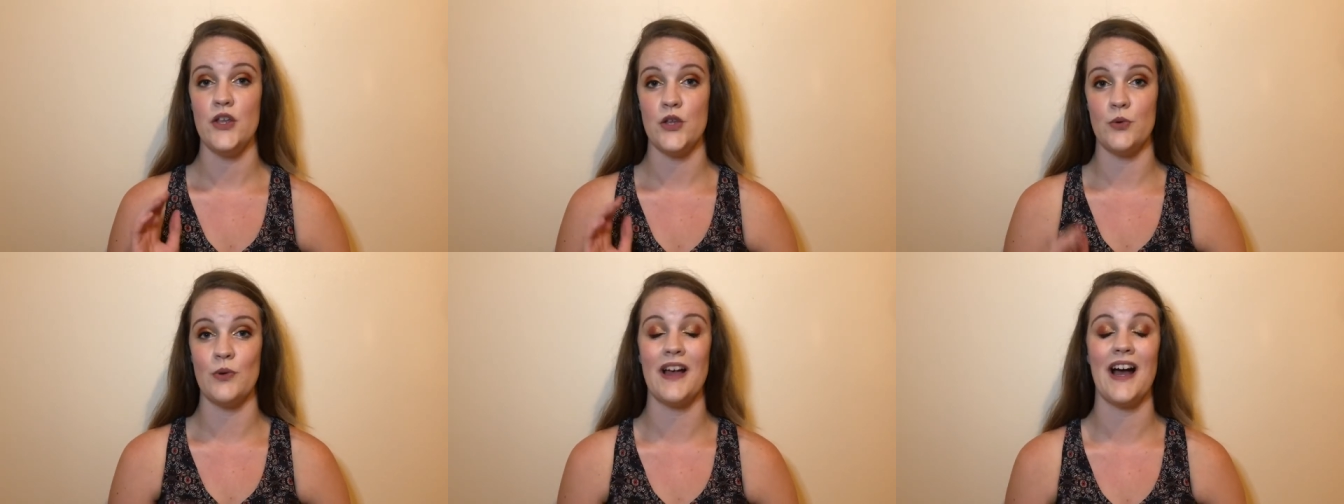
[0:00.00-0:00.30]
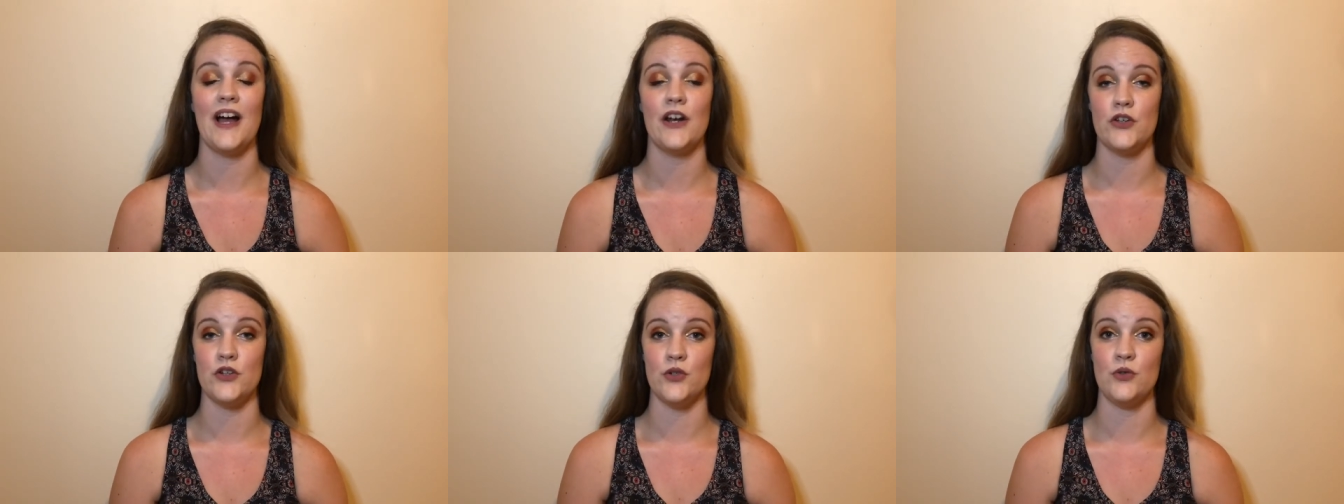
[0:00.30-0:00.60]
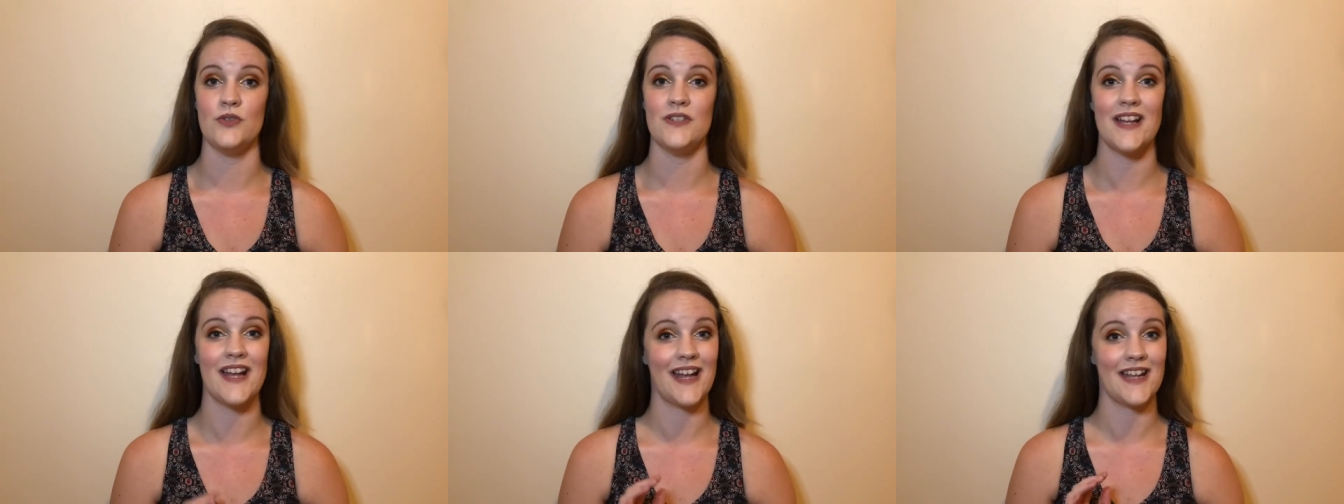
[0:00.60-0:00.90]
You can
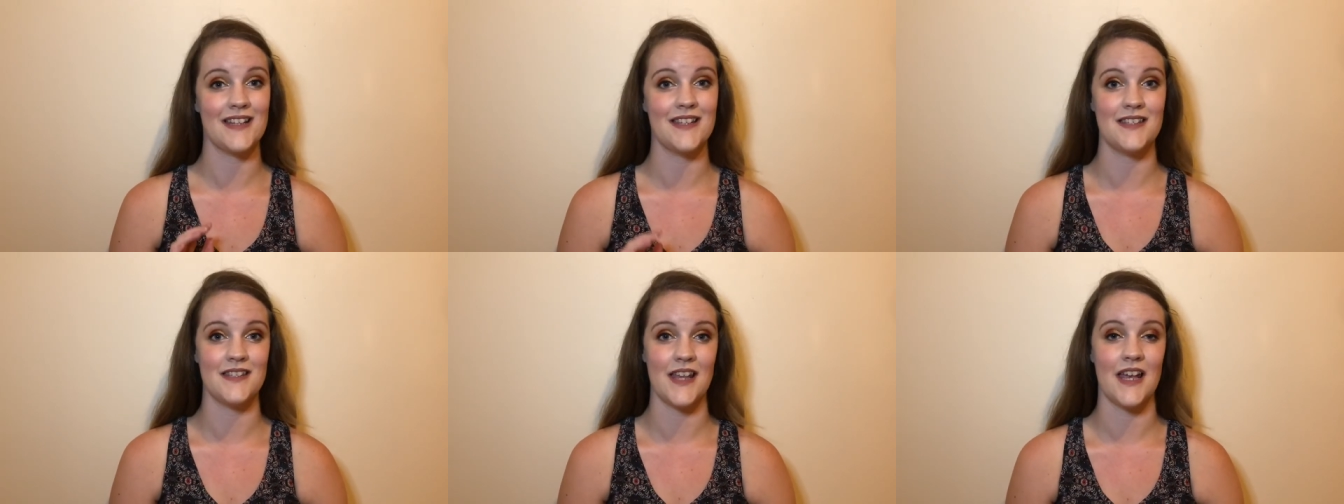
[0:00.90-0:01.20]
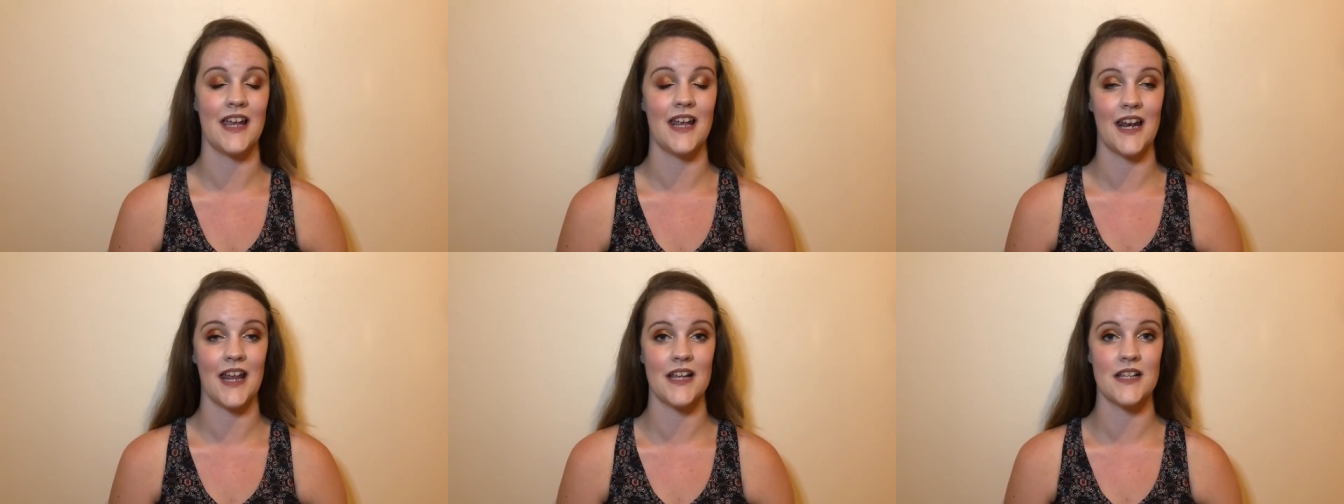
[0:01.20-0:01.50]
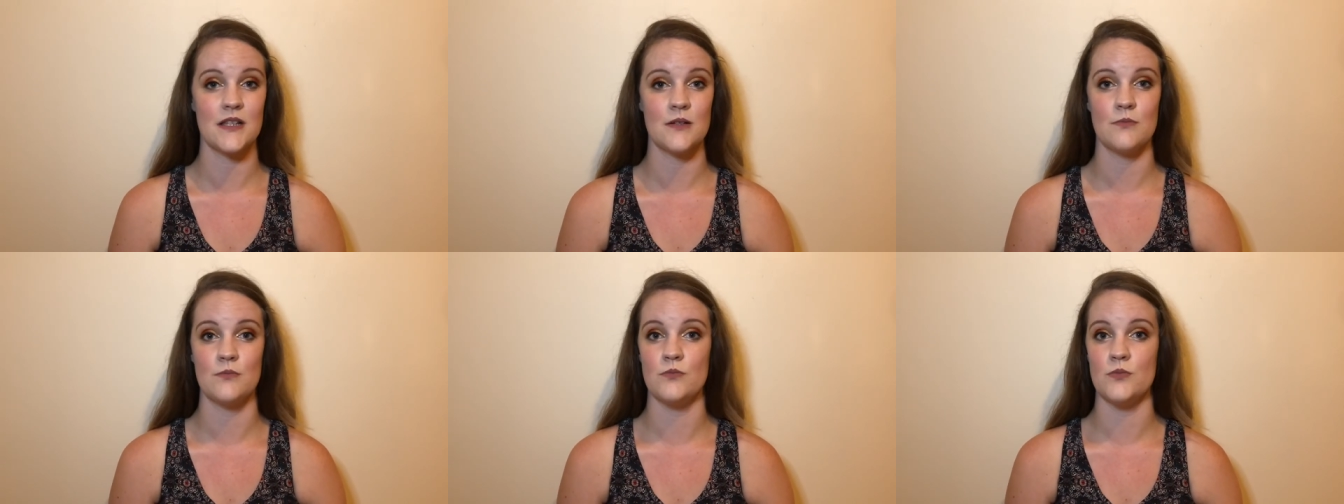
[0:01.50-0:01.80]
use it against sale
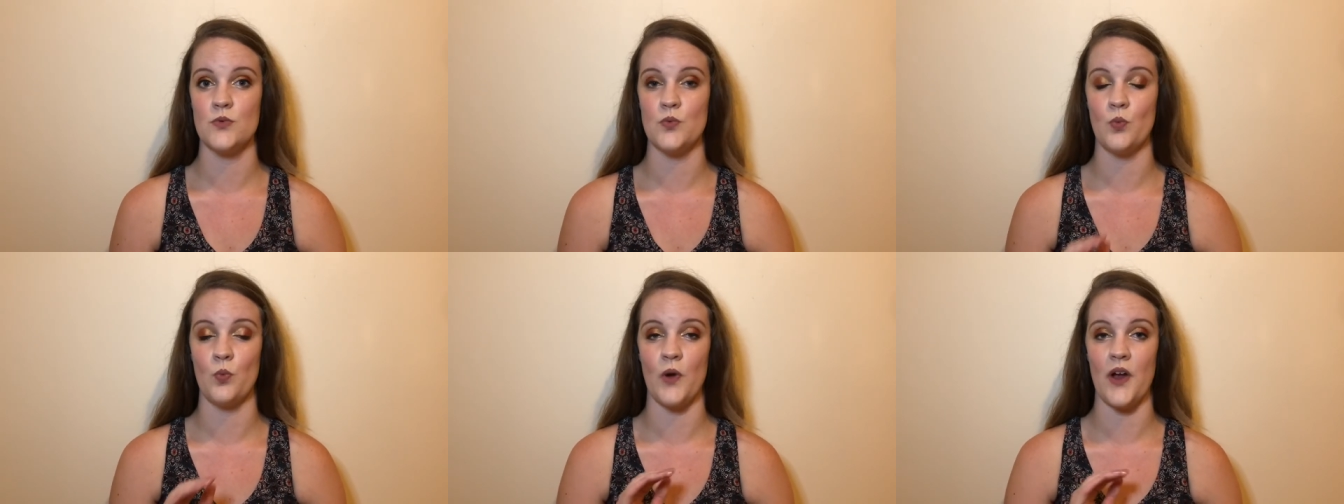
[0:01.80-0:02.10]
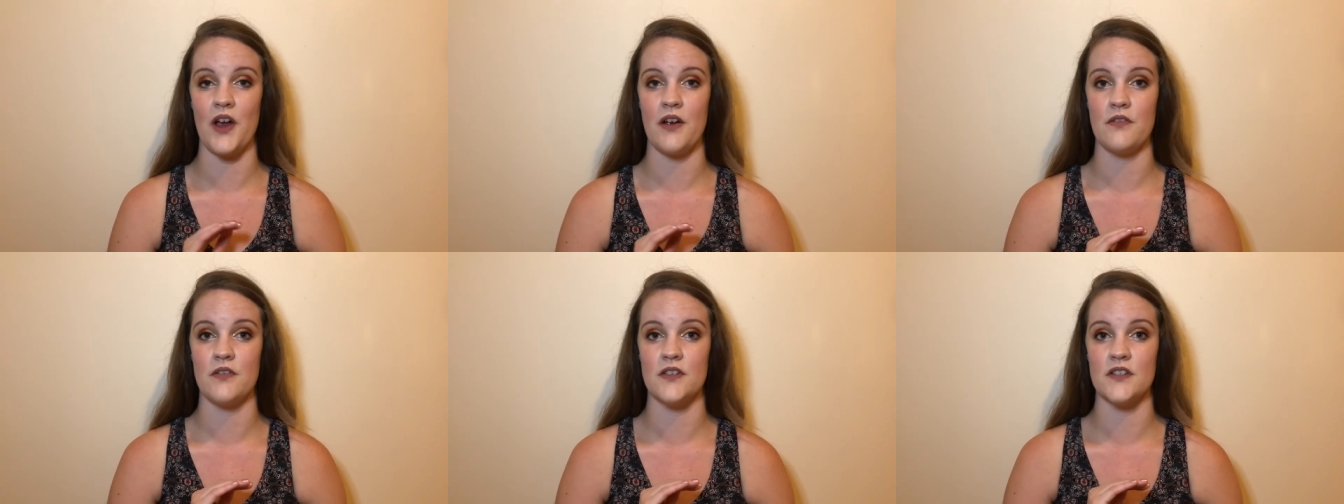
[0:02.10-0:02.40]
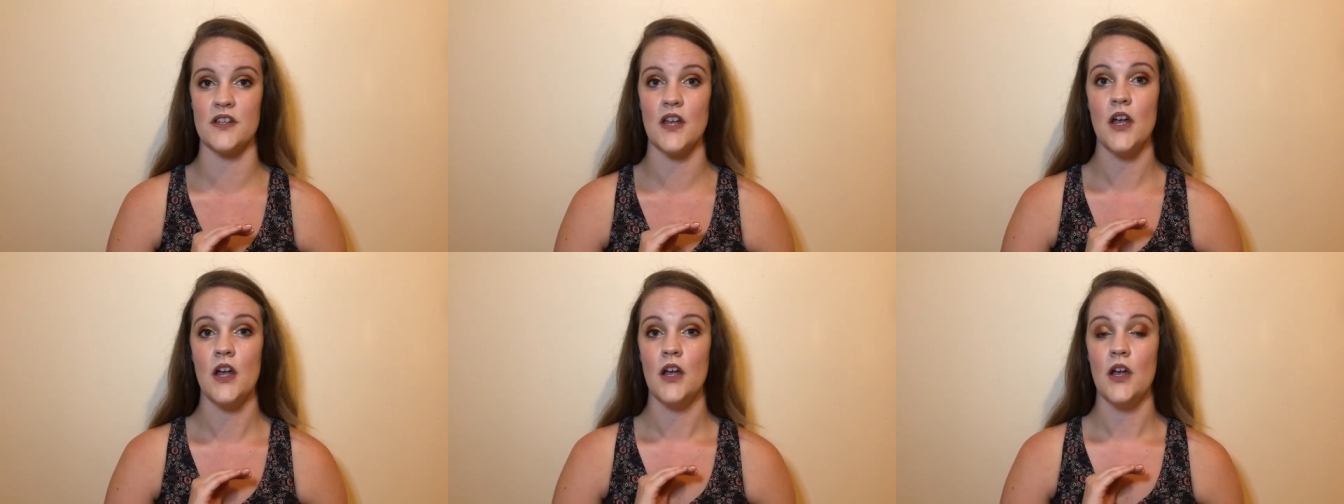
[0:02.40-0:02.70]
items, whereas